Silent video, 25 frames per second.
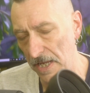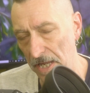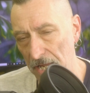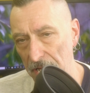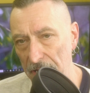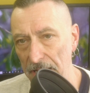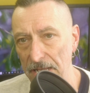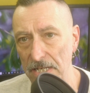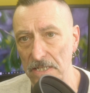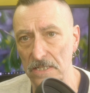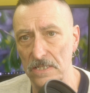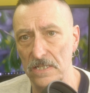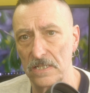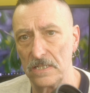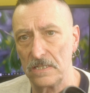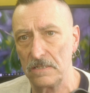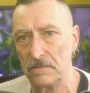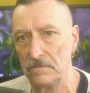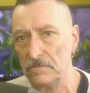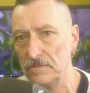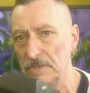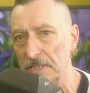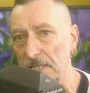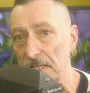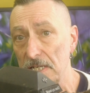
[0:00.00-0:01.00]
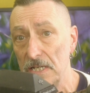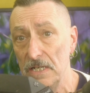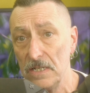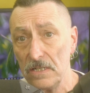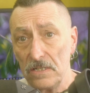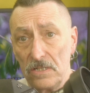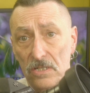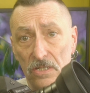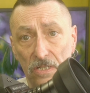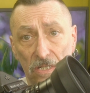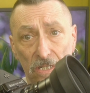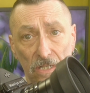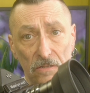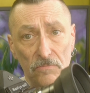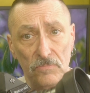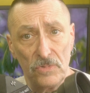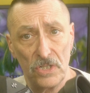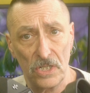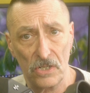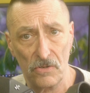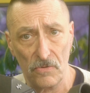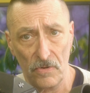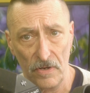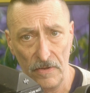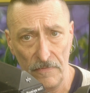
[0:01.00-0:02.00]
It's to some
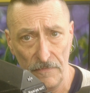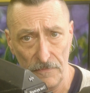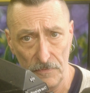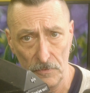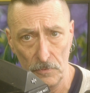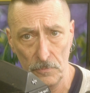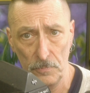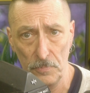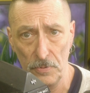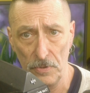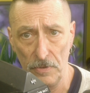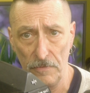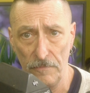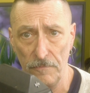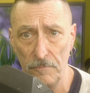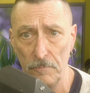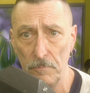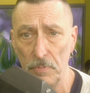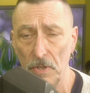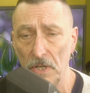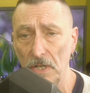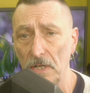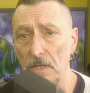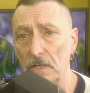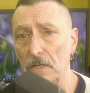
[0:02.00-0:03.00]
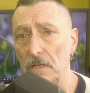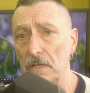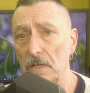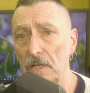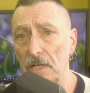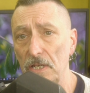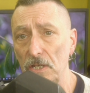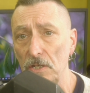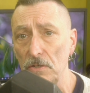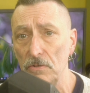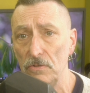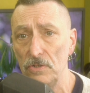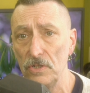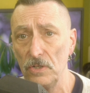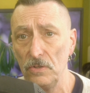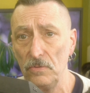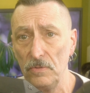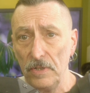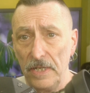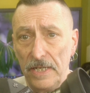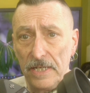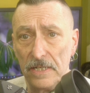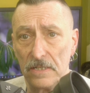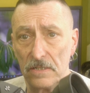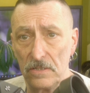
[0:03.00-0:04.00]
degree foolproof, but you do
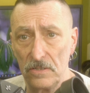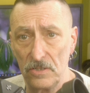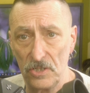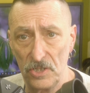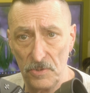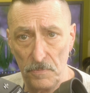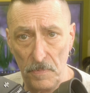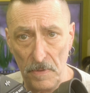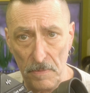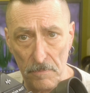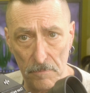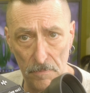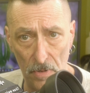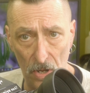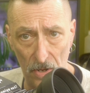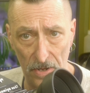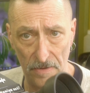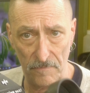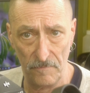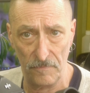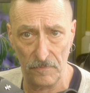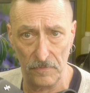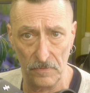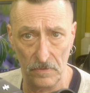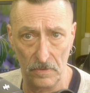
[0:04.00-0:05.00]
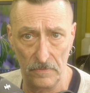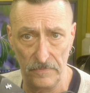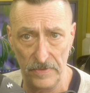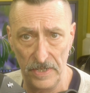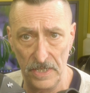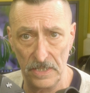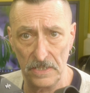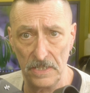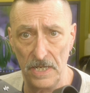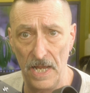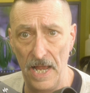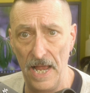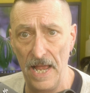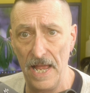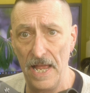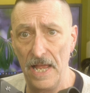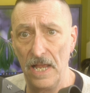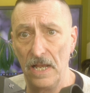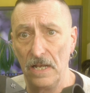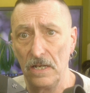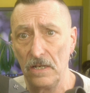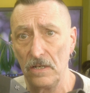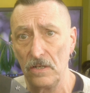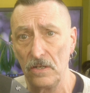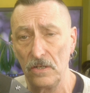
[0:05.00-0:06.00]
need to be mindful of it,
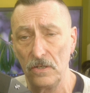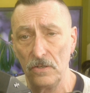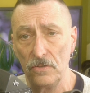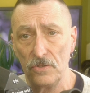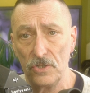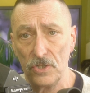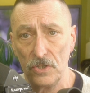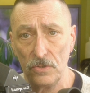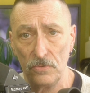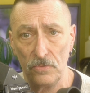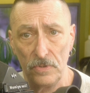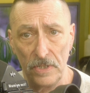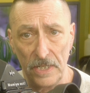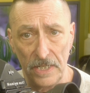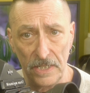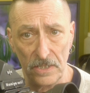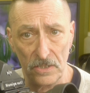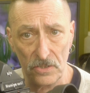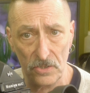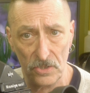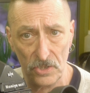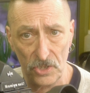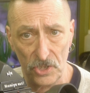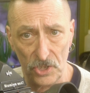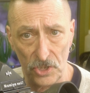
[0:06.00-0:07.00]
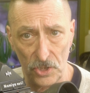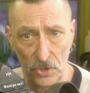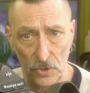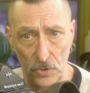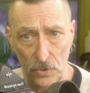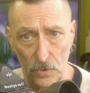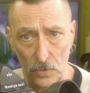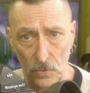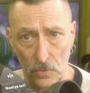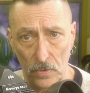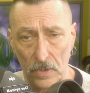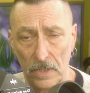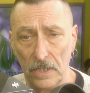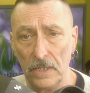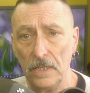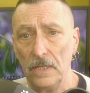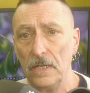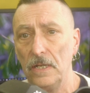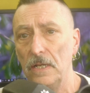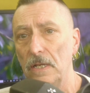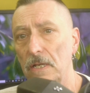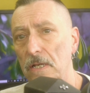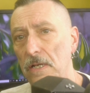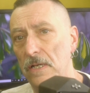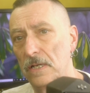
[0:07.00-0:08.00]
and you do need to
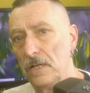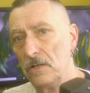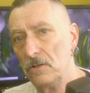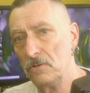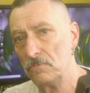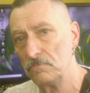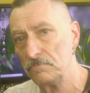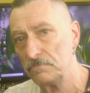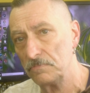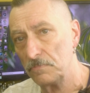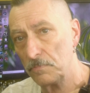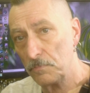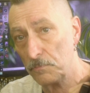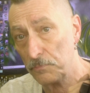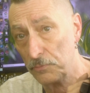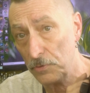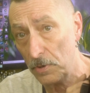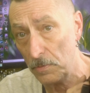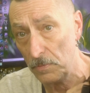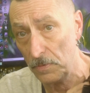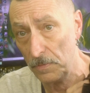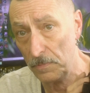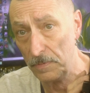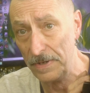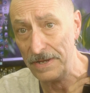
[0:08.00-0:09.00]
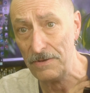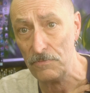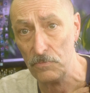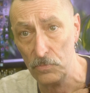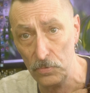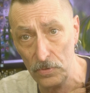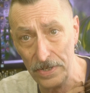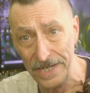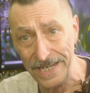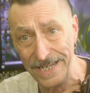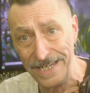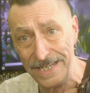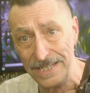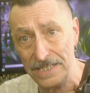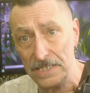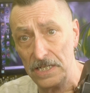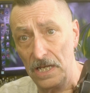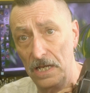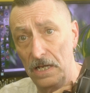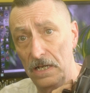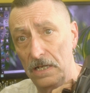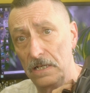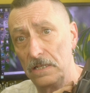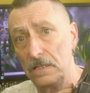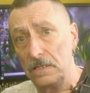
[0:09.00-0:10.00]
probably read
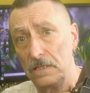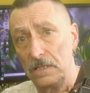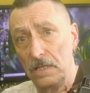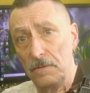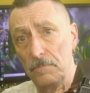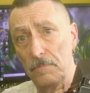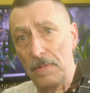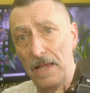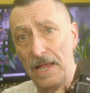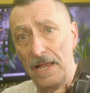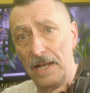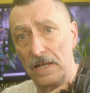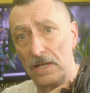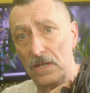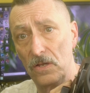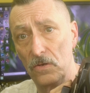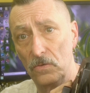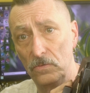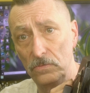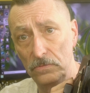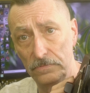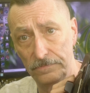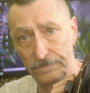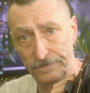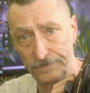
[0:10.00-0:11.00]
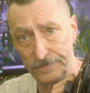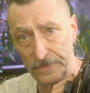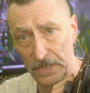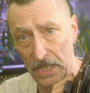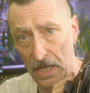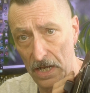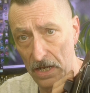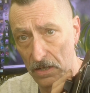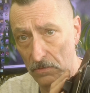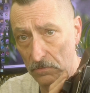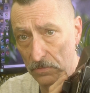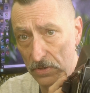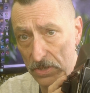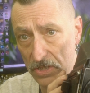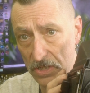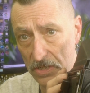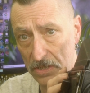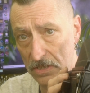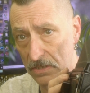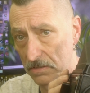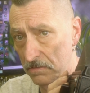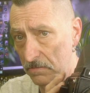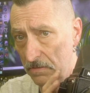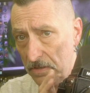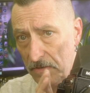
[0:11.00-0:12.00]
the manual, which
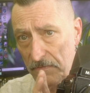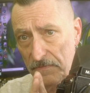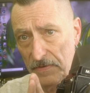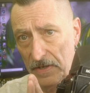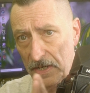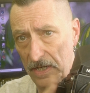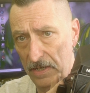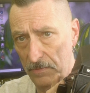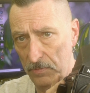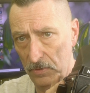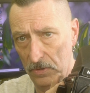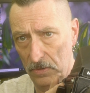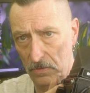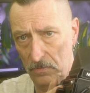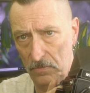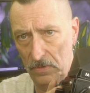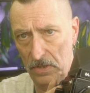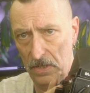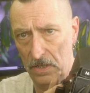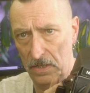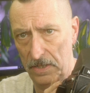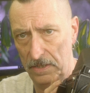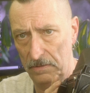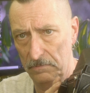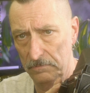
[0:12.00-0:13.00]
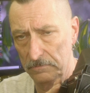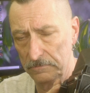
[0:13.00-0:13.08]
is available online.